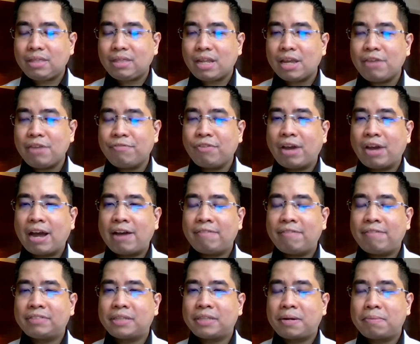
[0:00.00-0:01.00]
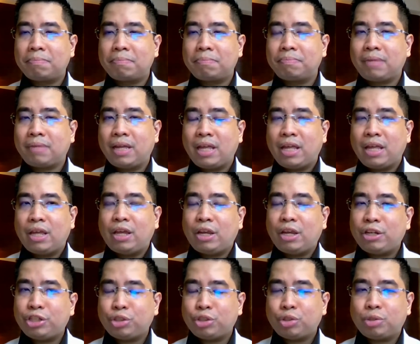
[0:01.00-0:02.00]
if you have some
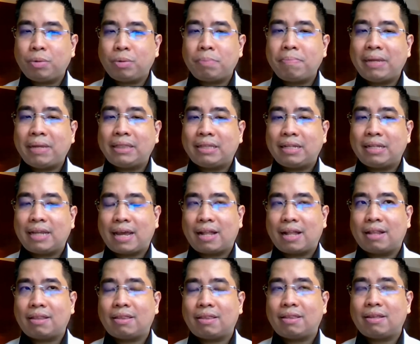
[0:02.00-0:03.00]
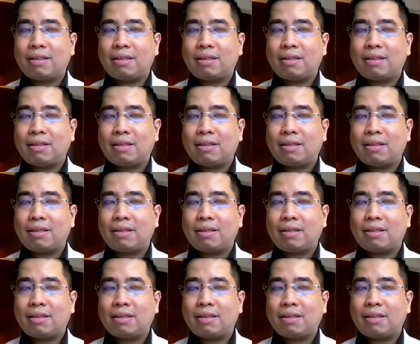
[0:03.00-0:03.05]
issues with mental health,